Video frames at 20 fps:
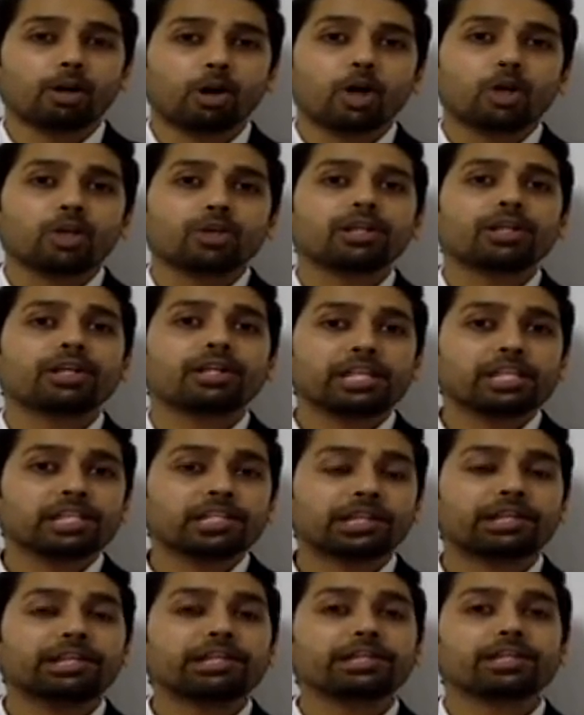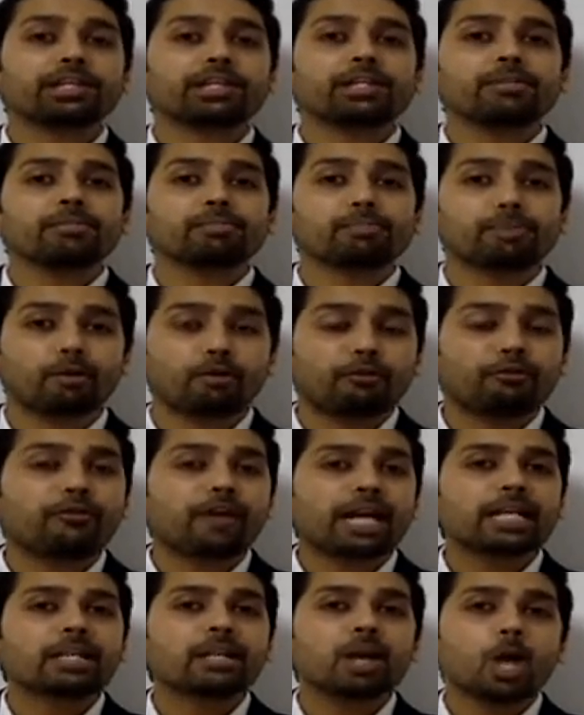or the risk return
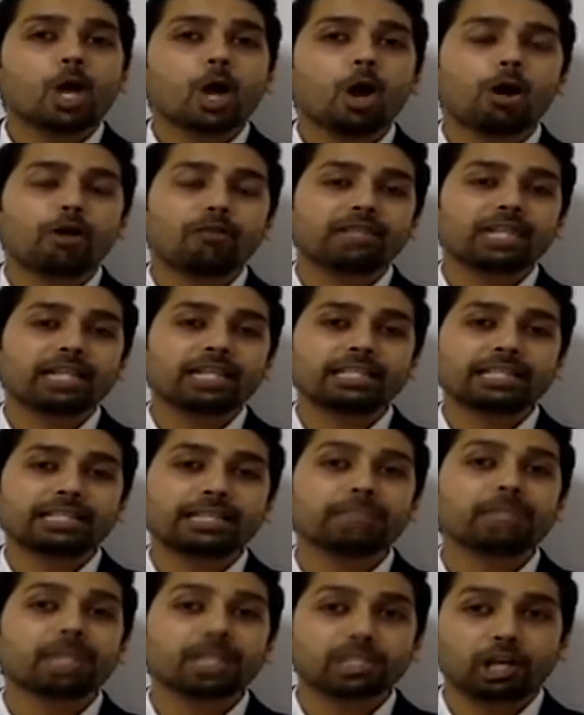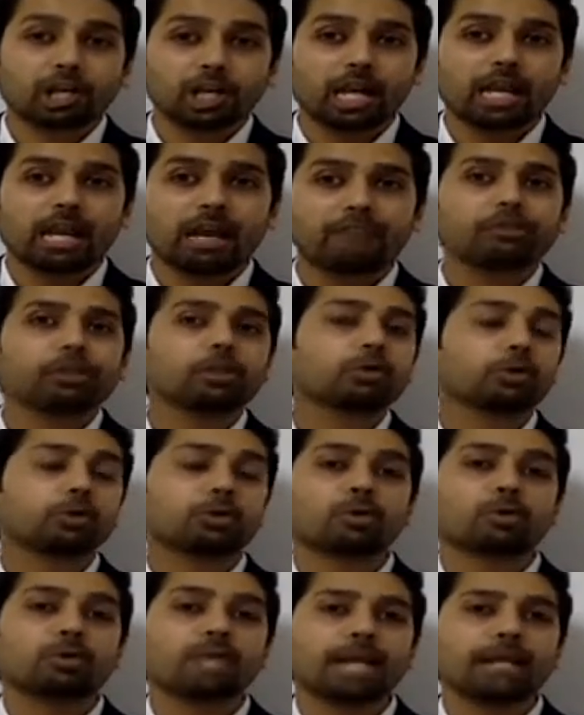profile of that scheme does not allow you
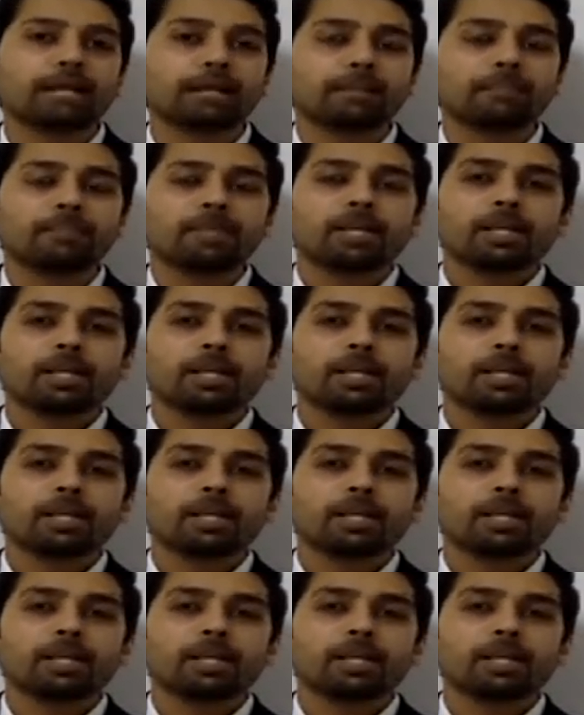to do that.